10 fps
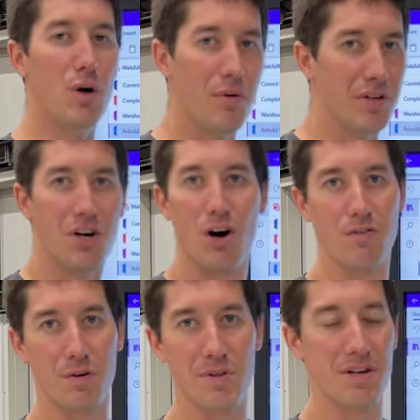own the car
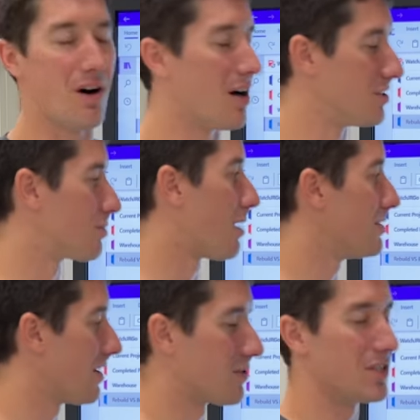from then on. You'll probably
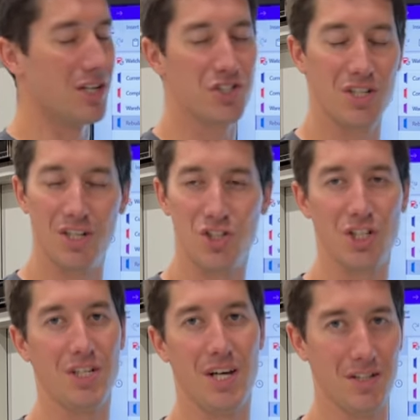never touch the engine
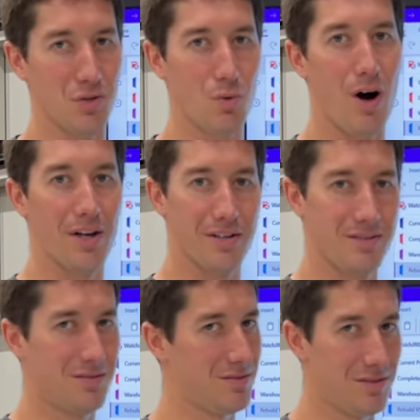again. You won.
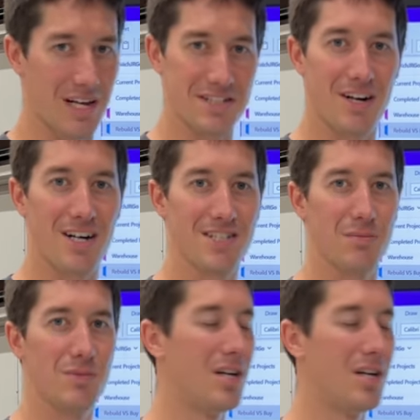That's awesome.